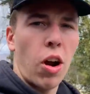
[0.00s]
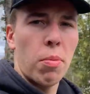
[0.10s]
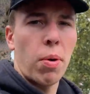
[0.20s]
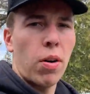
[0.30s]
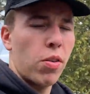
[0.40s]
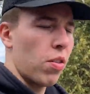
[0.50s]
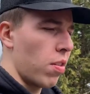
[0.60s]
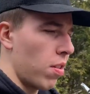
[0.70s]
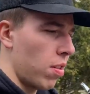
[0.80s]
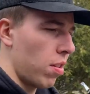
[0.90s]
car
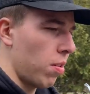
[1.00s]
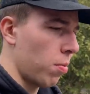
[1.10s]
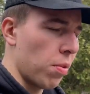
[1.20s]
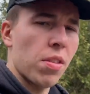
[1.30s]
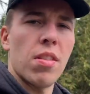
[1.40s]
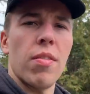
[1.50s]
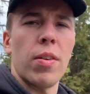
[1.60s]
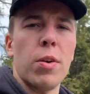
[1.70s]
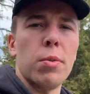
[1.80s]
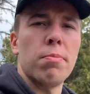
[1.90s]
parts was this
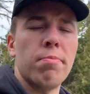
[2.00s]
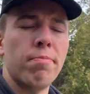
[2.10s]
difficult?